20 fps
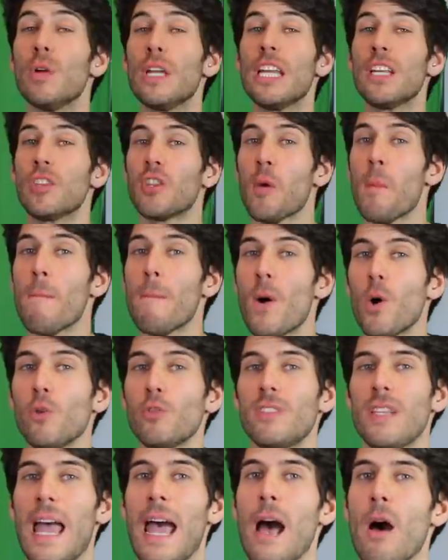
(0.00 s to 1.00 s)
we get the
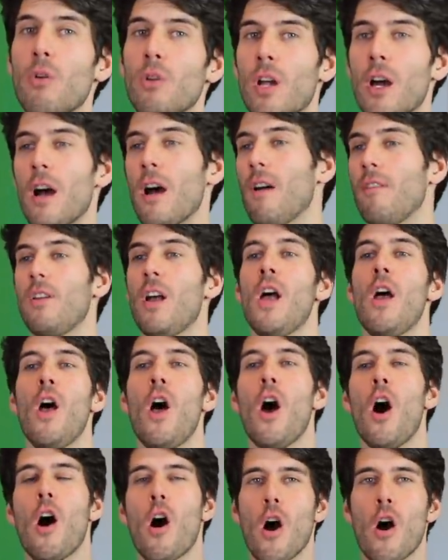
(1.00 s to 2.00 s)
most out of
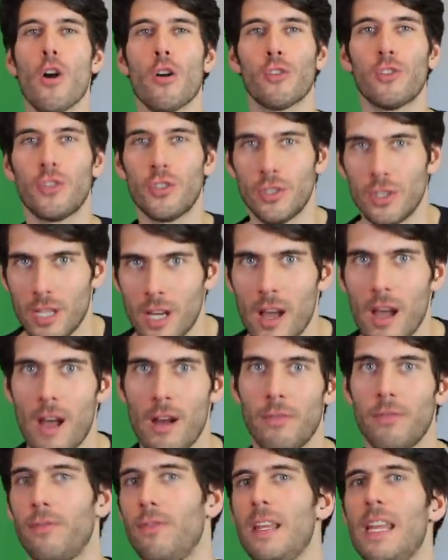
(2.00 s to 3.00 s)
our
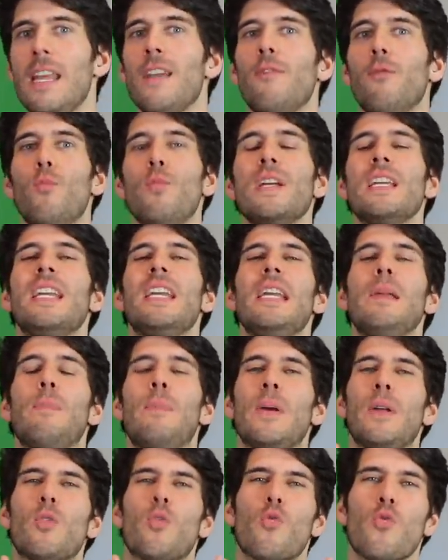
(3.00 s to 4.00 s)
stuff if we
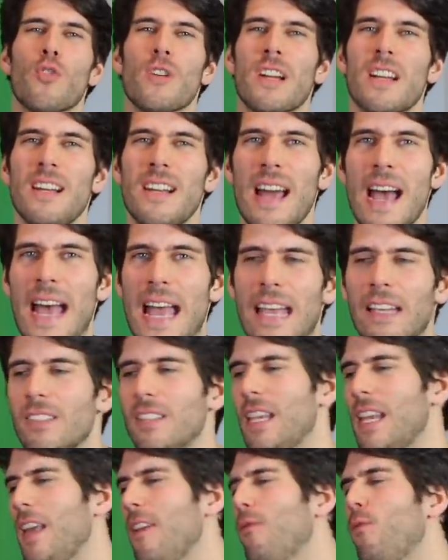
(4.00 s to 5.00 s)
keep it
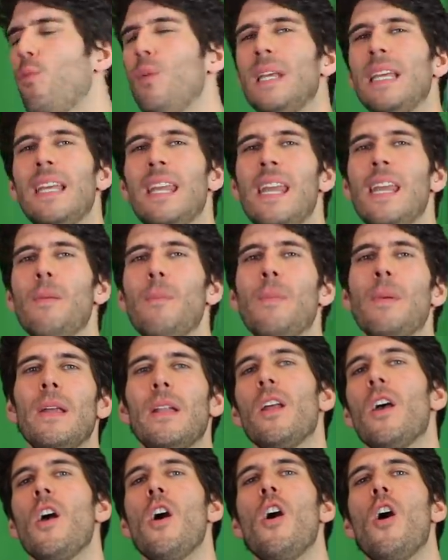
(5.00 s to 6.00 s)
organized, if we keep
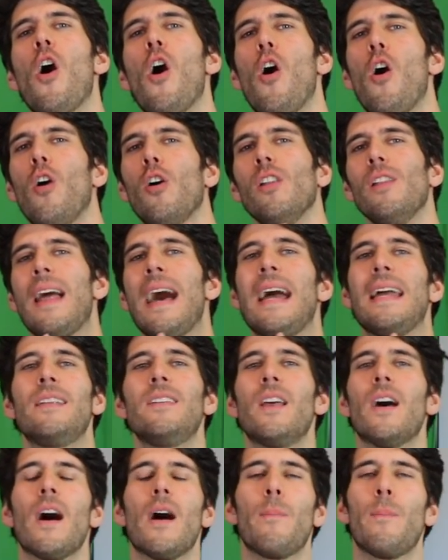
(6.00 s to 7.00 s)
it all
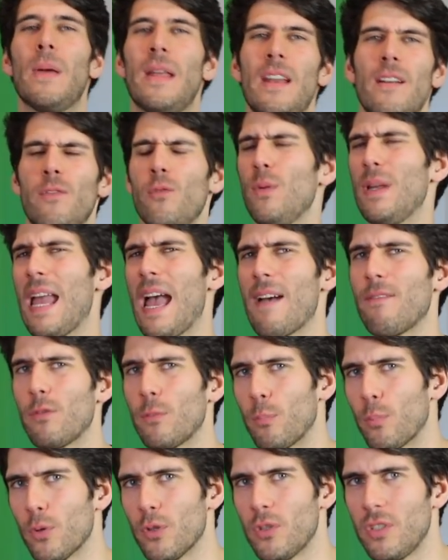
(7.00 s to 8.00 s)
lined up, and if we have
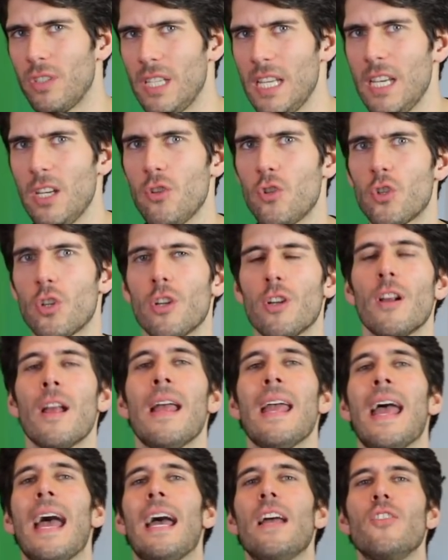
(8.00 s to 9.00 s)
a procedure
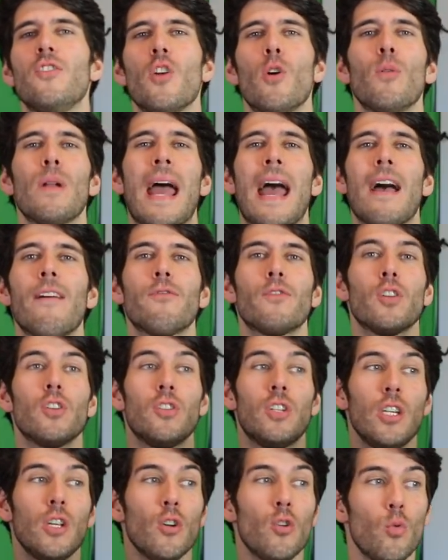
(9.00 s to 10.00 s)
and don't have to
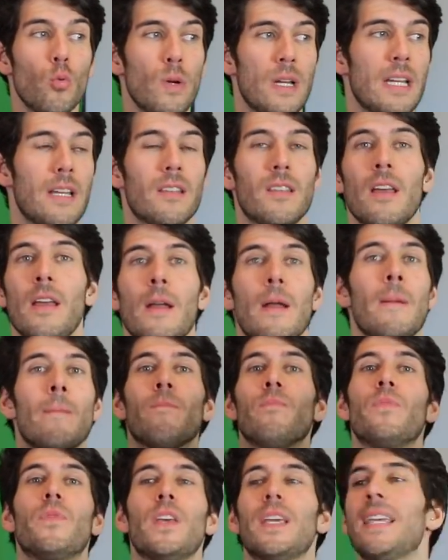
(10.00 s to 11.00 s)
deal with
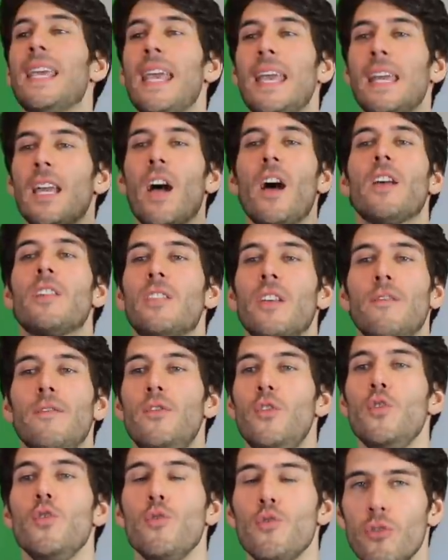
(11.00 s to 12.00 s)
the chaos
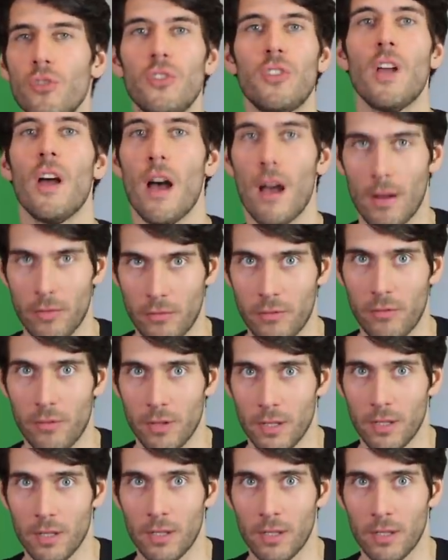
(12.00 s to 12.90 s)
of new stuff. And